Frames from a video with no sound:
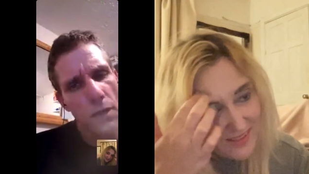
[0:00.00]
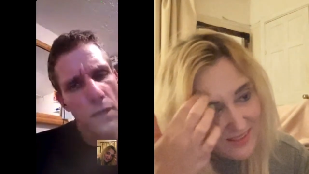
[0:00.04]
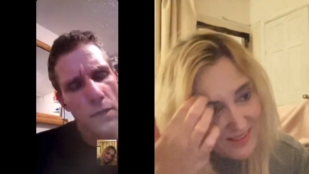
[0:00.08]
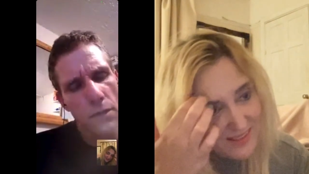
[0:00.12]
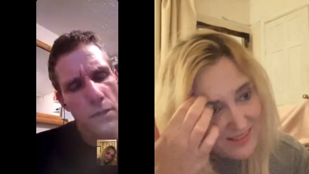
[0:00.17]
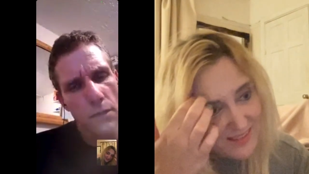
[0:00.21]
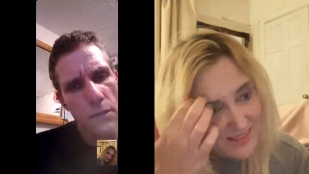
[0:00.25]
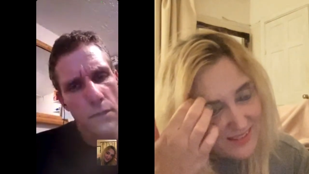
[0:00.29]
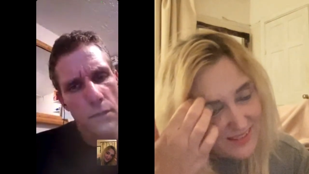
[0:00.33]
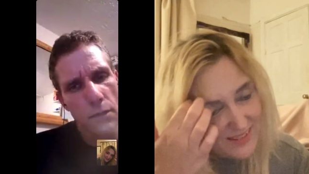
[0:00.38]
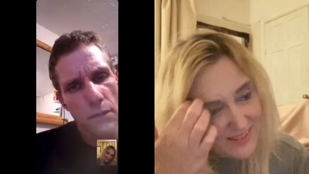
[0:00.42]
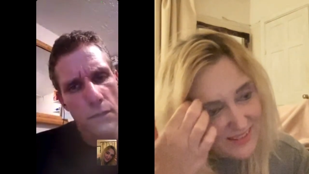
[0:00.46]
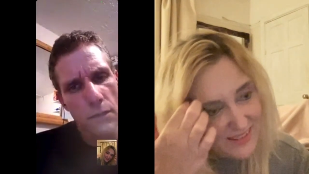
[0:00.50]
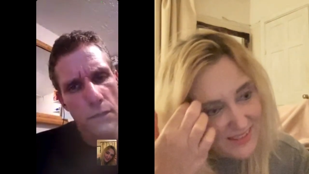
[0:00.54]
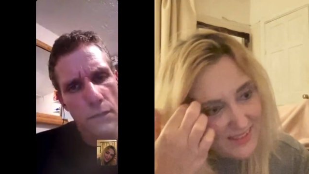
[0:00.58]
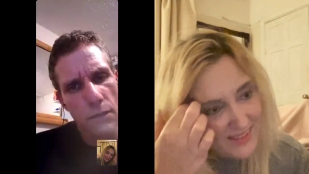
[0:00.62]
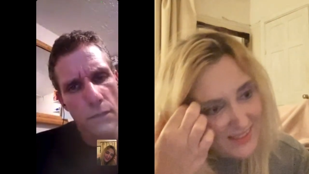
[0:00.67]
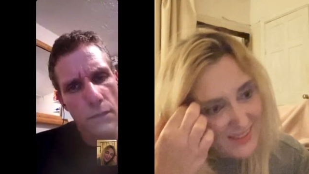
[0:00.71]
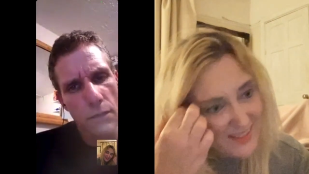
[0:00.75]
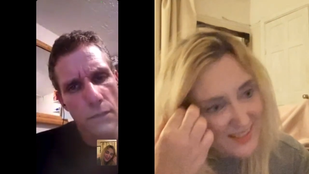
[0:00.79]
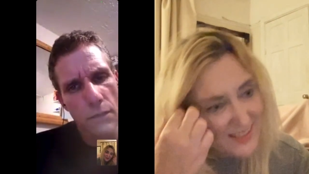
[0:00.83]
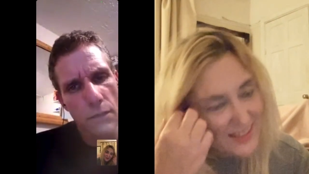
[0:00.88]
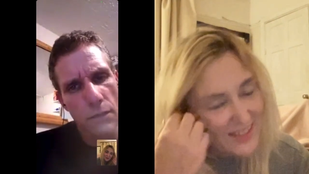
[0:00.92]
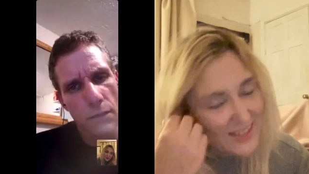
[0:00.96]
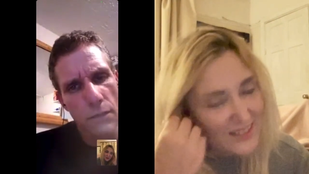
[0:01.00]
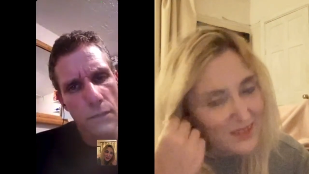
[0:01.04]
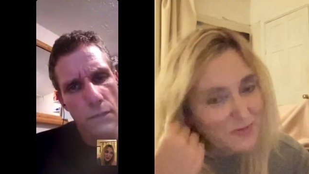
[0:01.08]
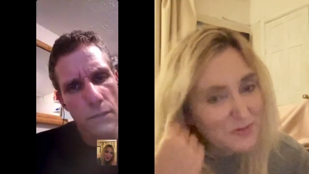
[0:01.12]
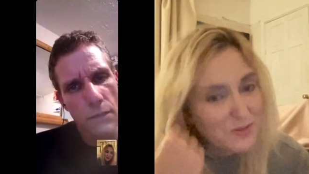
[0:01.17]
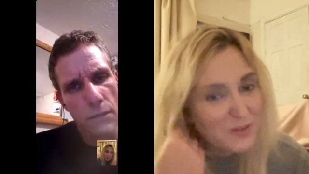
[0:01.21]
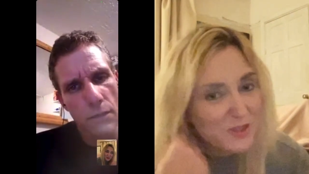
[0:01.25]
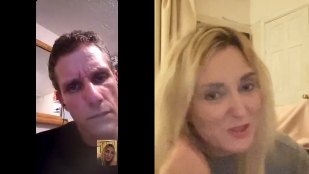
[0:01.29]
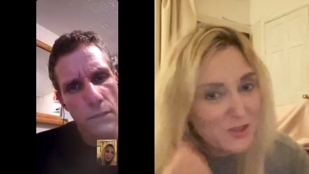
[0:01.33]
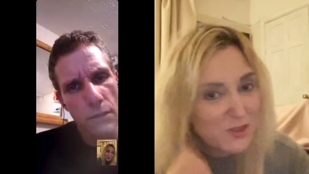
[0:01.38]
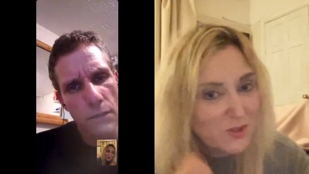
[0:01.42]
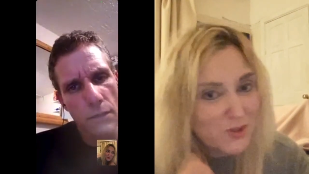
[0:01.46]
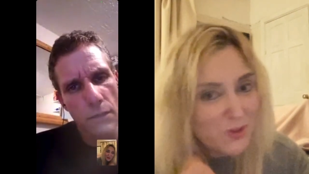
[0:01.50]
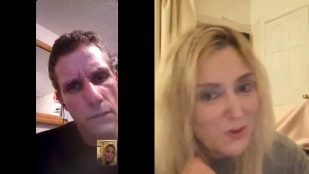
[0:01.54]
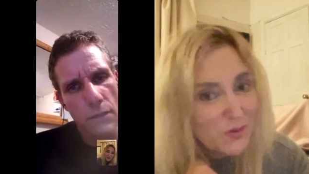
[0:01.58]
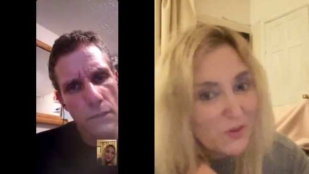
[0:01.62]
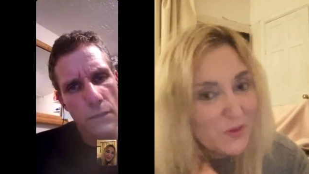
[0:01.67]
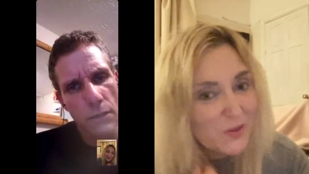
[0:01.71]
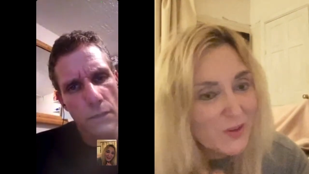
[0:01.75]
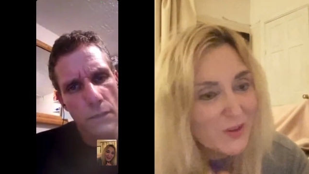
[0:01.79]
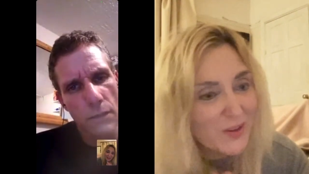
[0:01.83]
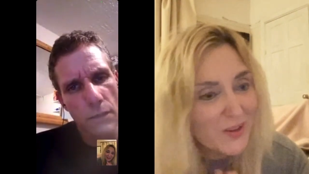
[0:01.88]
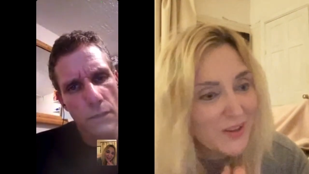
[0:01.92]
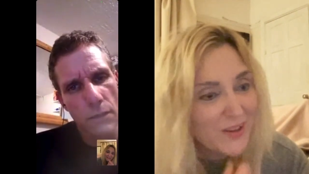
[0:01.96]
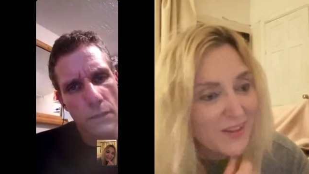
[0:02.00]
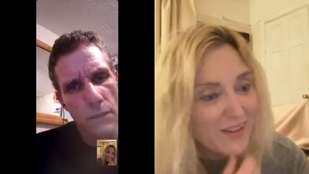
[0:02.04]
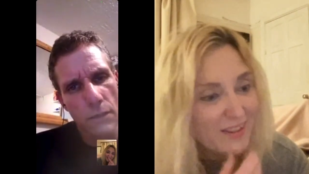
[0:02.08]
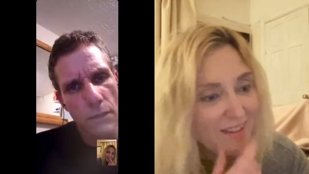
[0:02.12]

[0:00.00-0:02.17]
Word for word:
Speaker 1: Huh? That was a song.